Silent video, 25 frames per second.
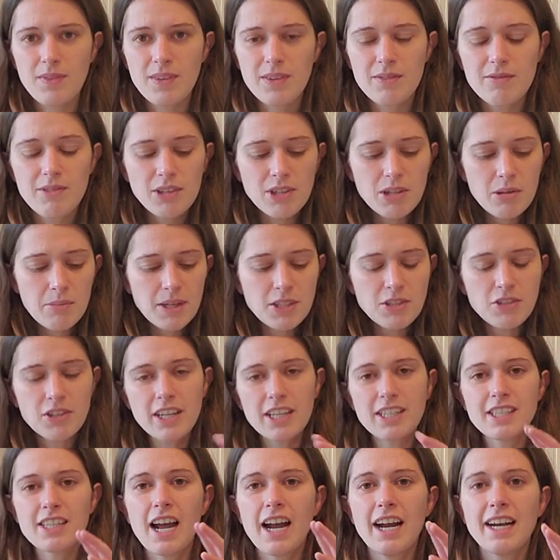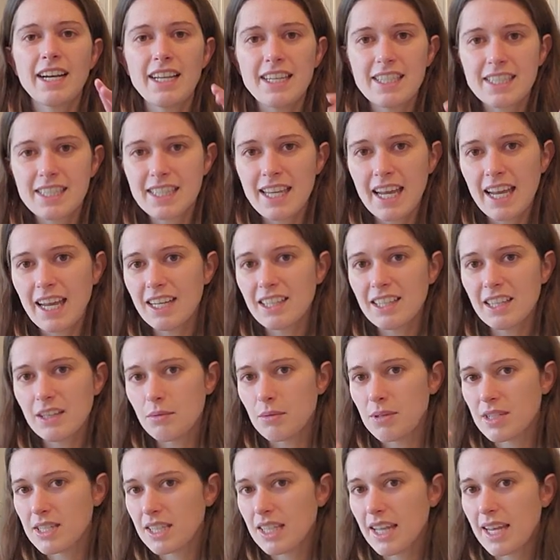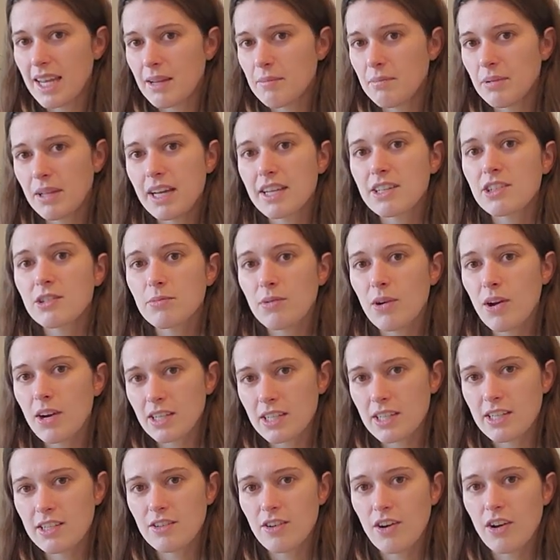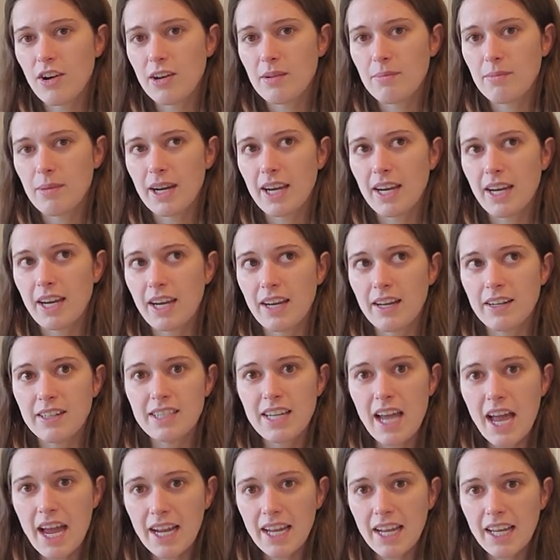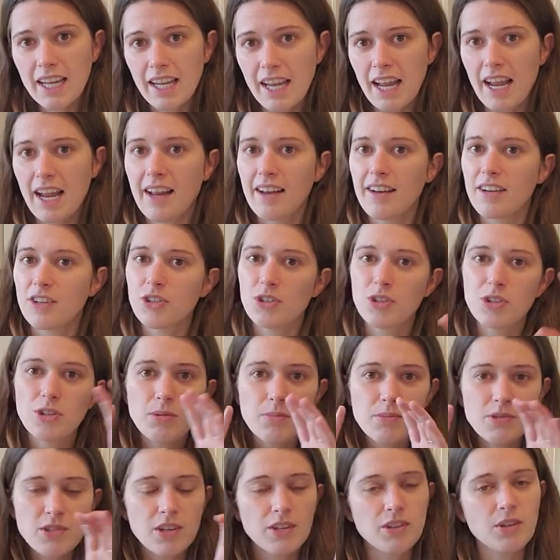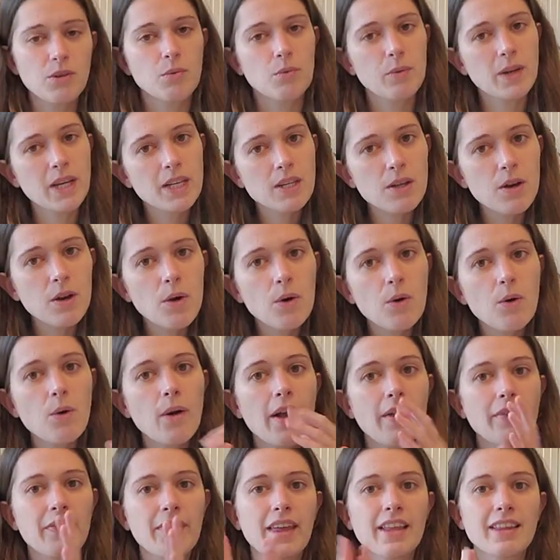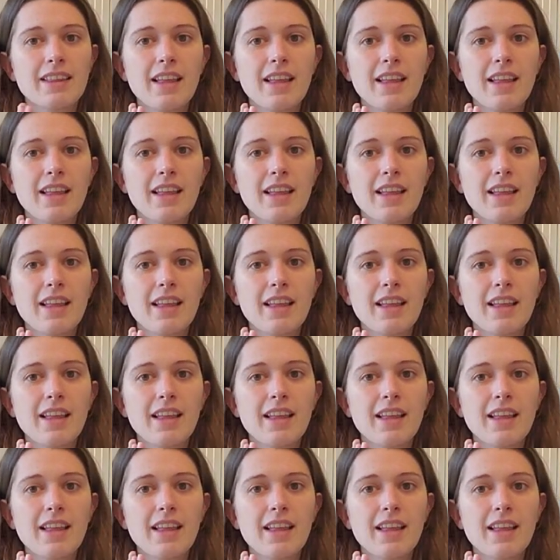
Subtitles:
very much on a tiny scale. It was like planter boxes on my deck and herbs on the window and like